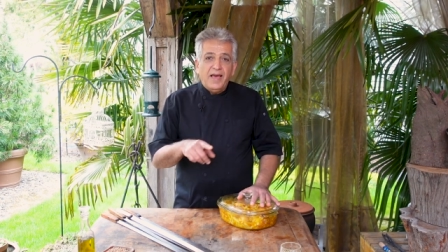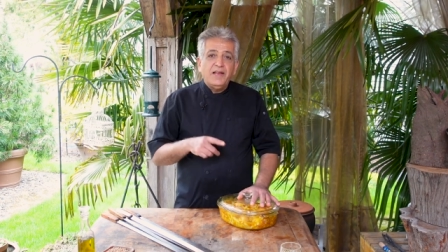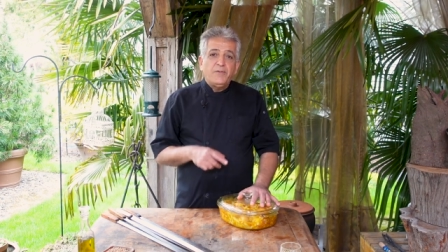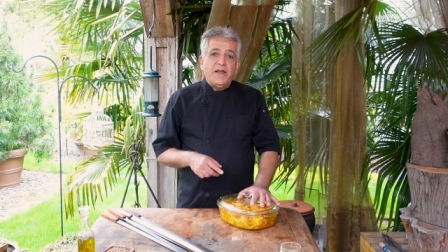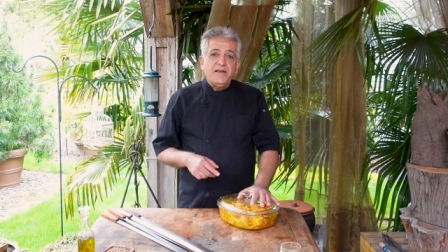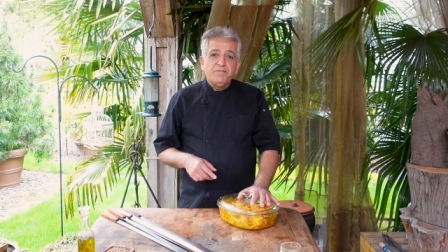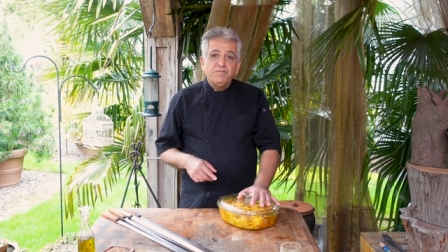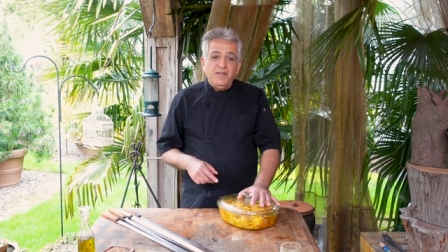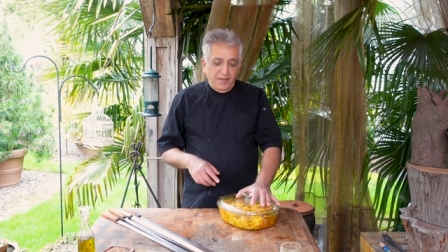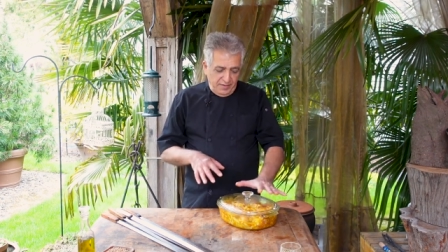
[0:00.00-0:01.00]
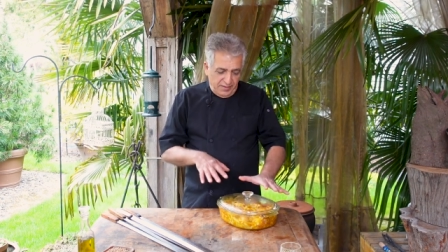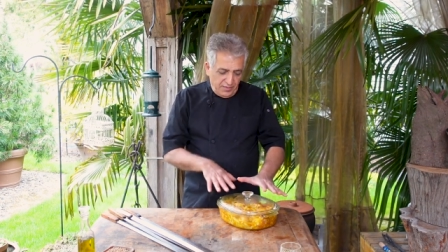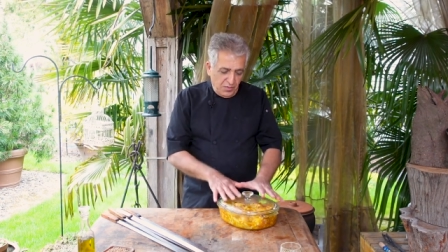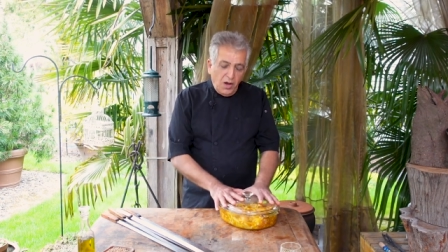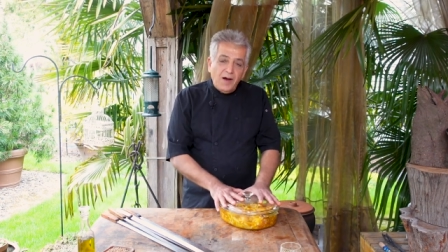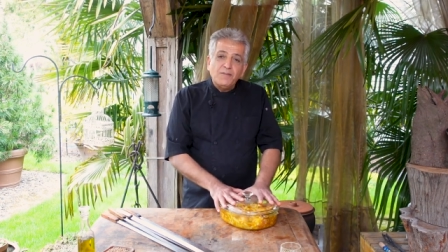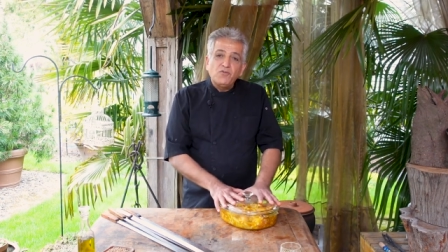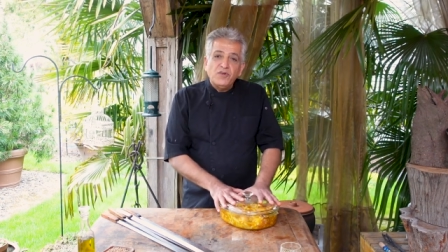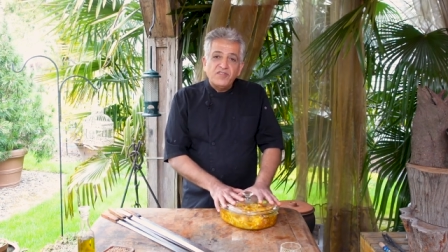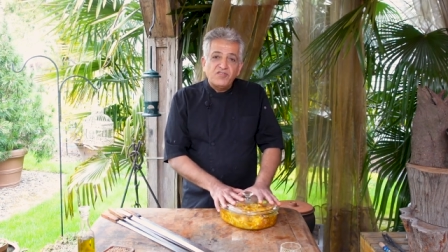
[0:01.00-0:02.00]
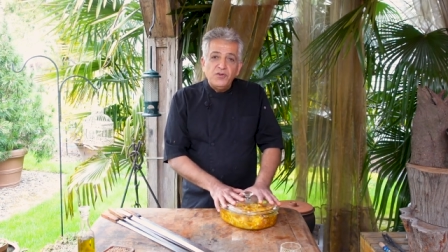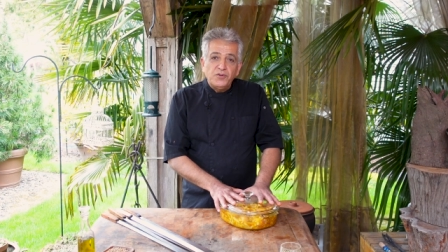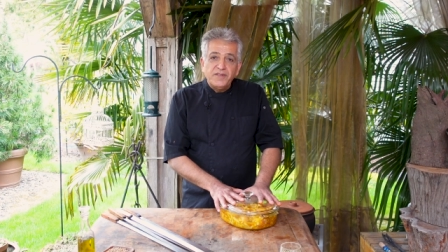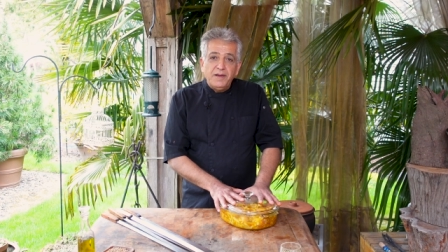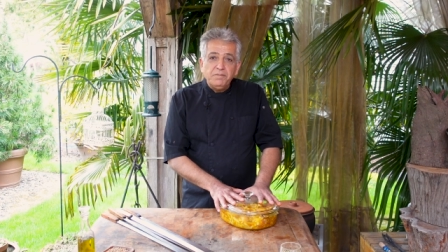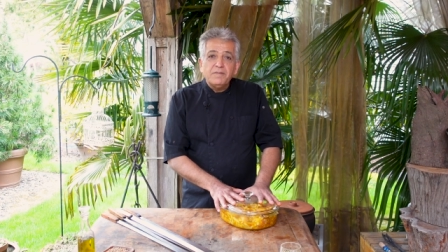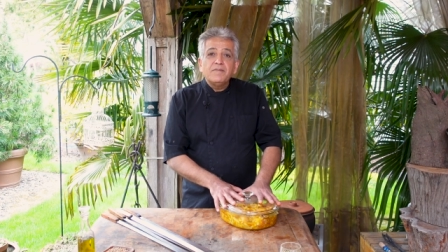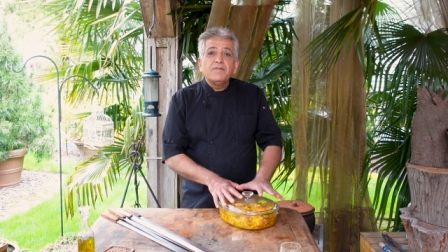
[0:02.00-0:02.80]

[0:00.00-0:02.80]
Anyway, now I'm gonna skewer them